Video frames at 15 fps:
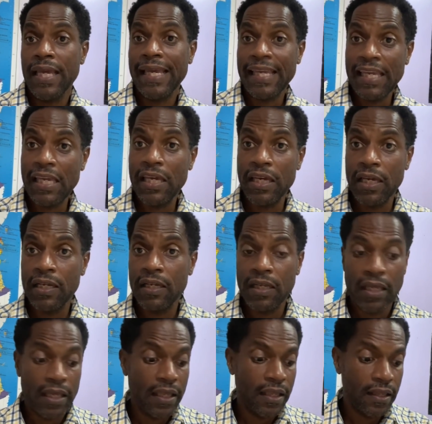
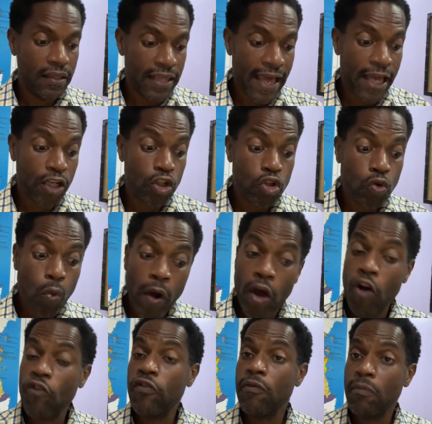in that
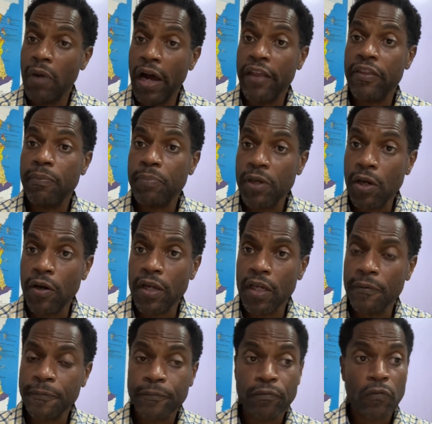12-month
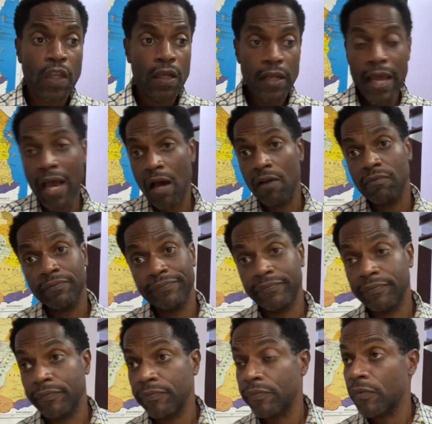period. Now,
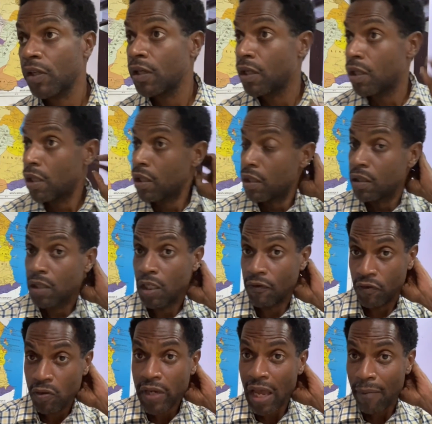if
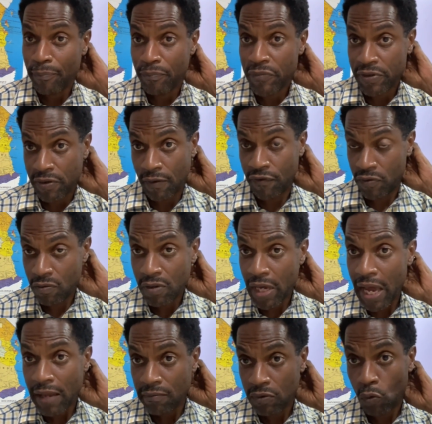you got if you
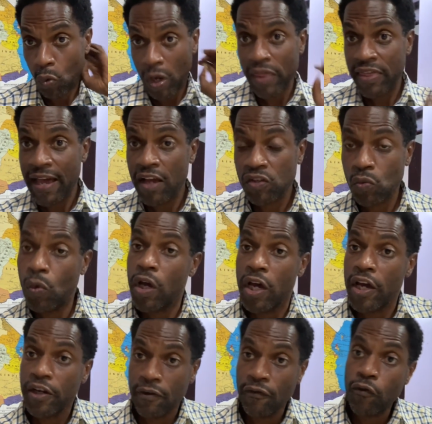got
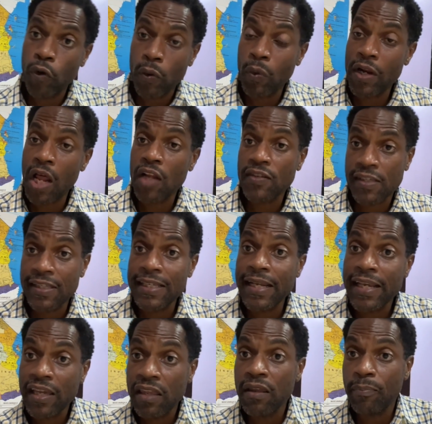$1,141 sitting in the